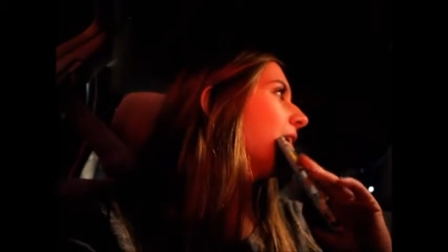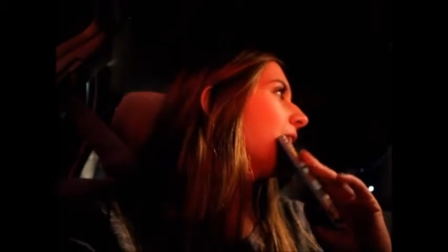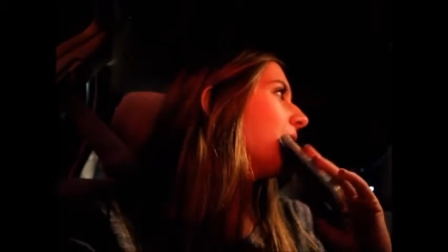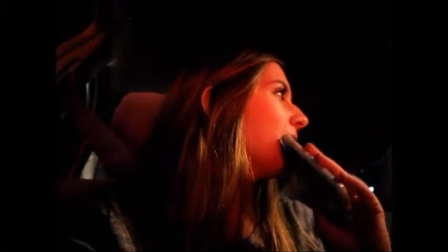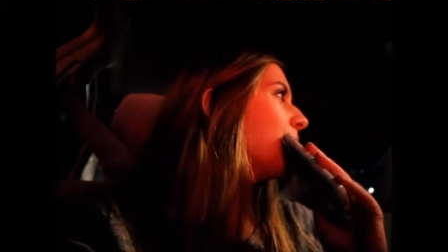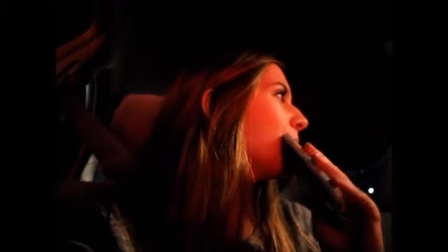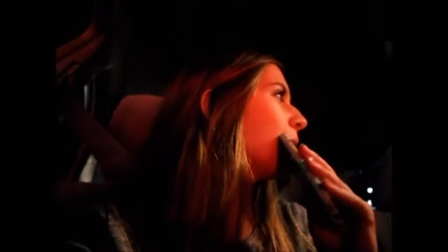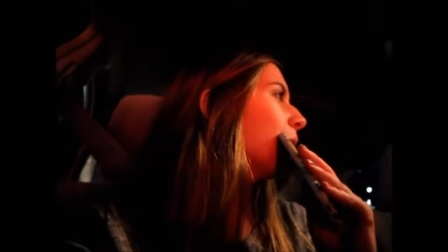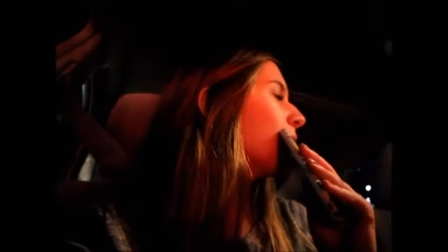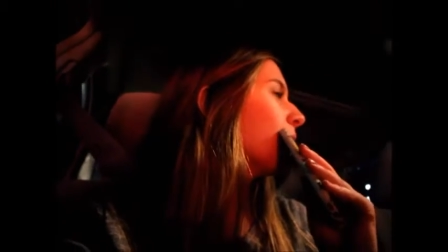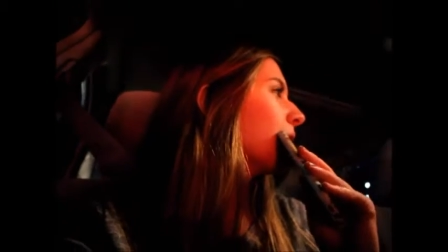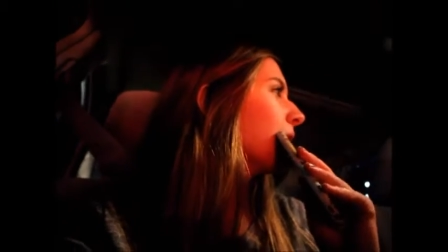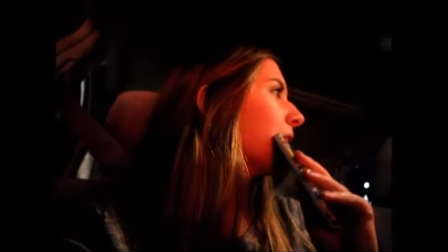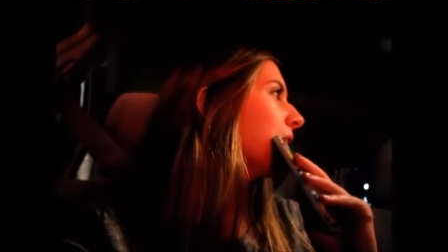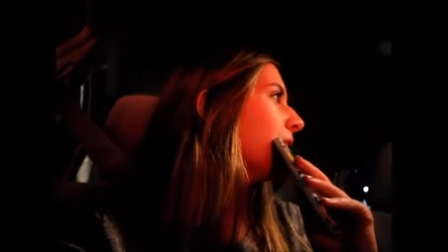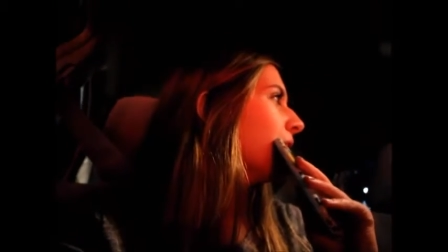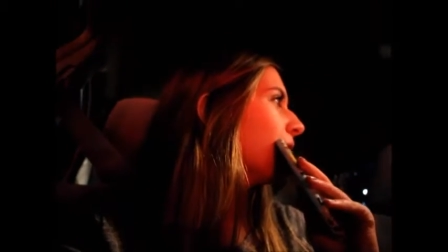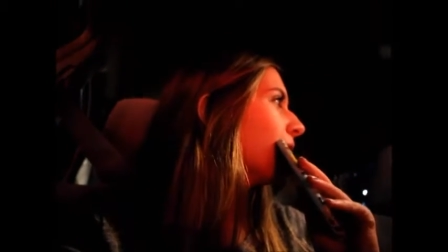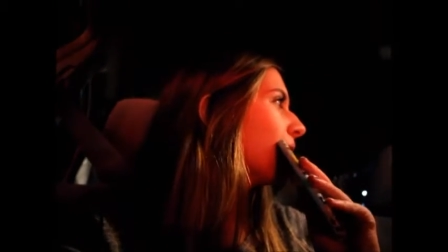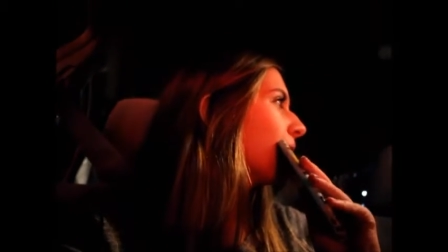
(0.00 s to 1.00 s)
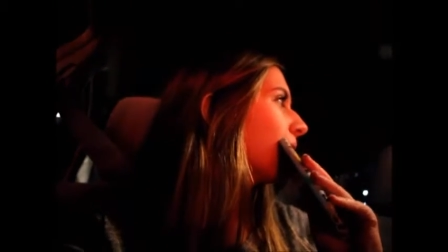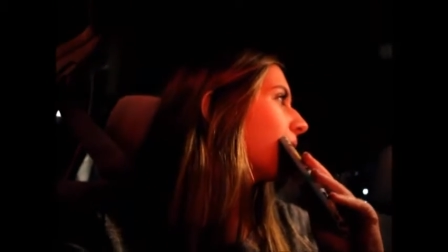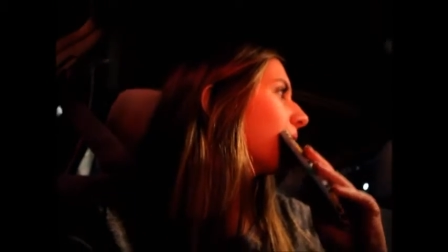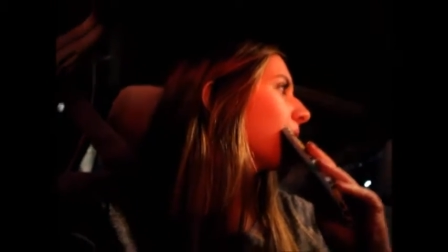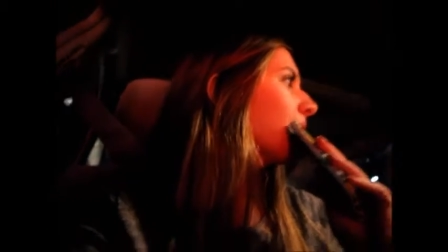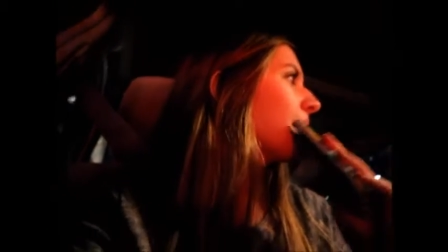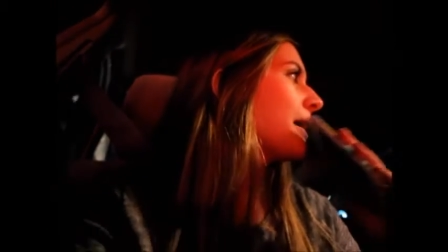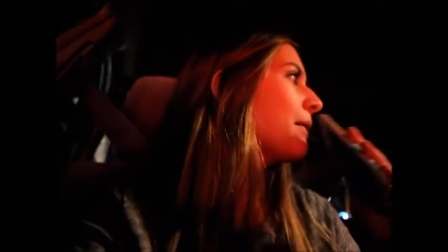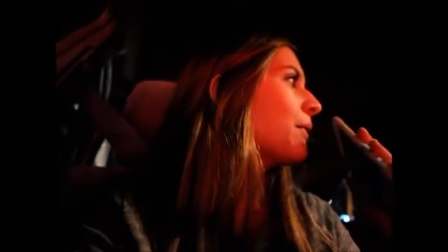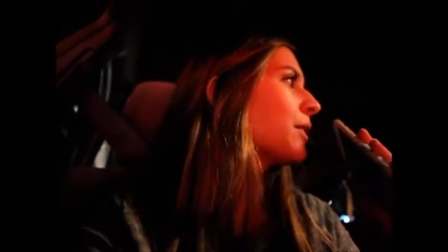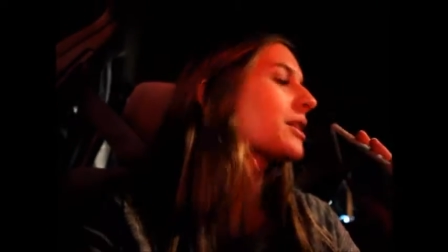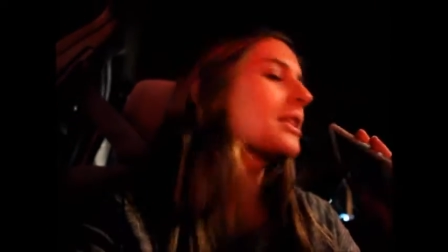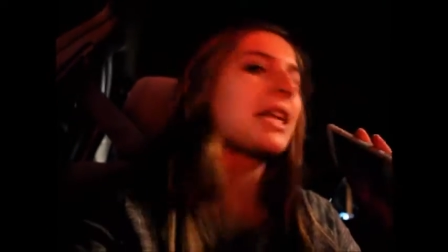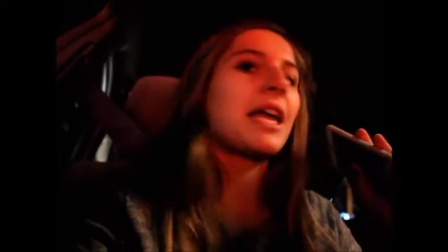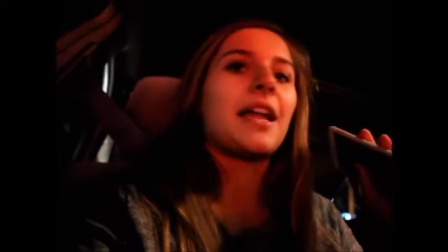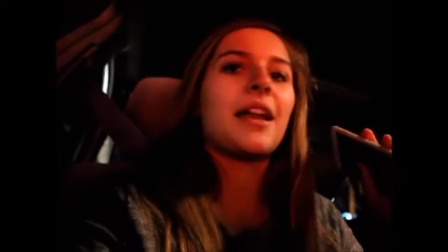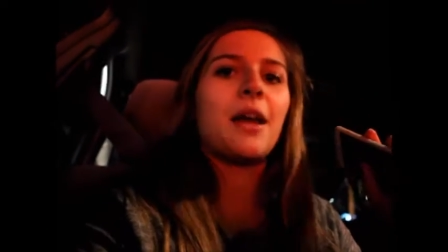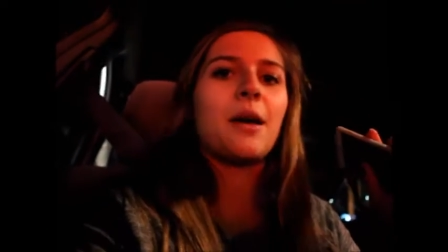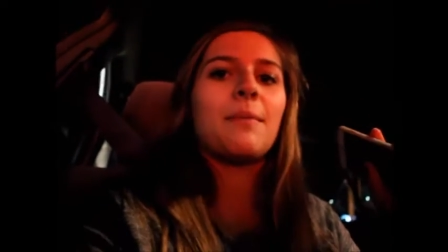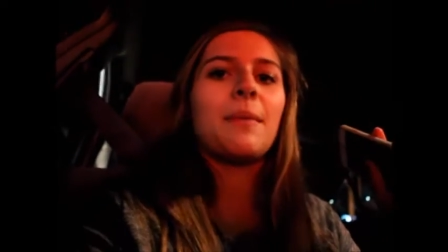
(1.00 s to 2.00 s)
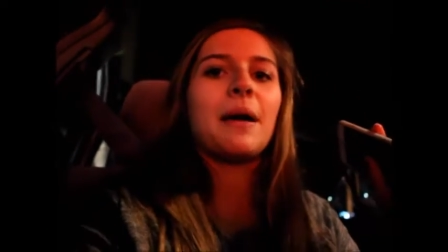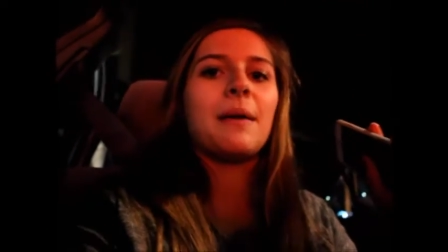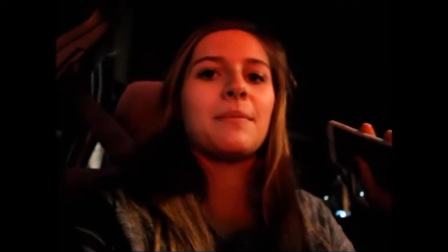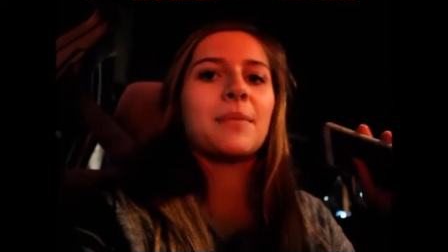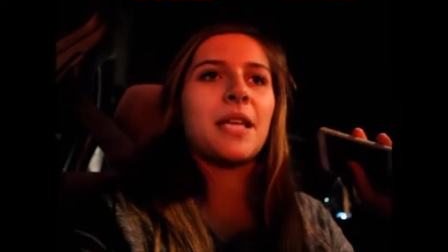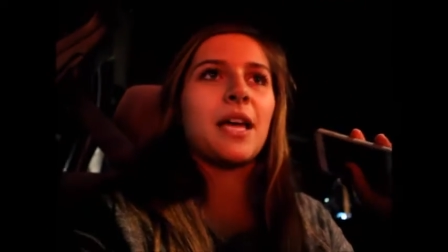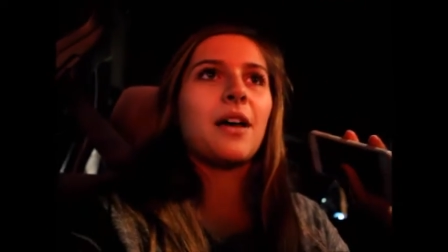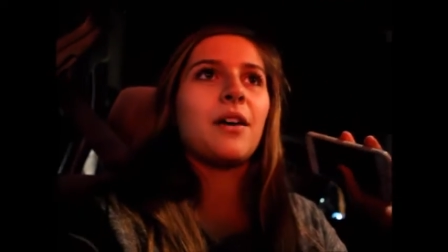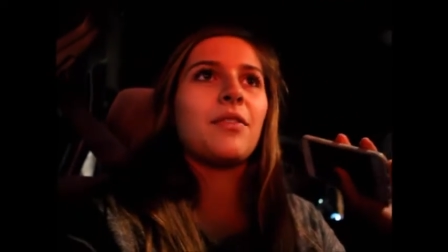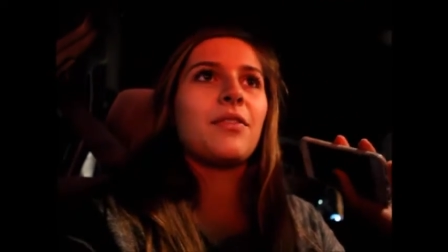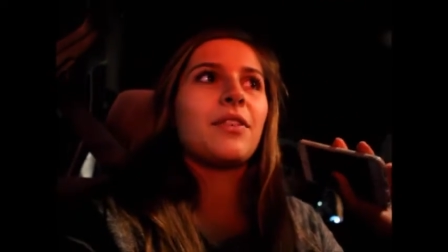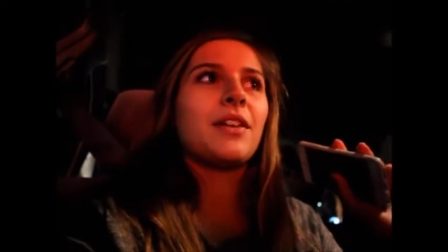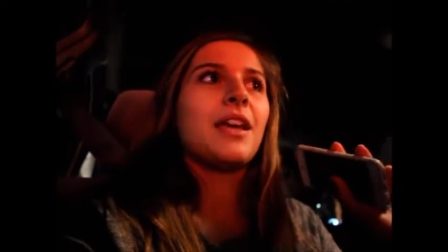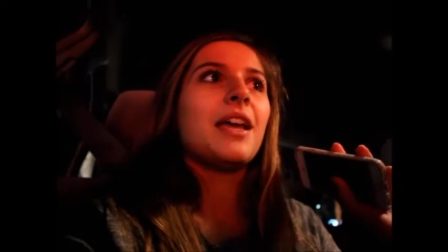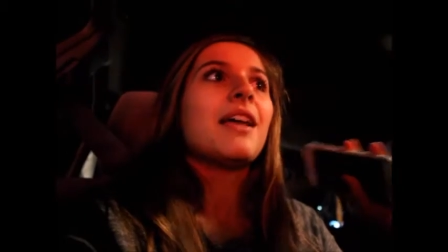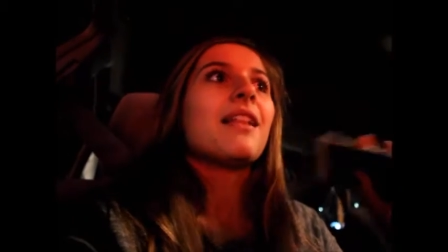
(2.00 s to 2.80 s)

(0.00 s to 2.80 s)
he won't leave. He won't stay at home by himself.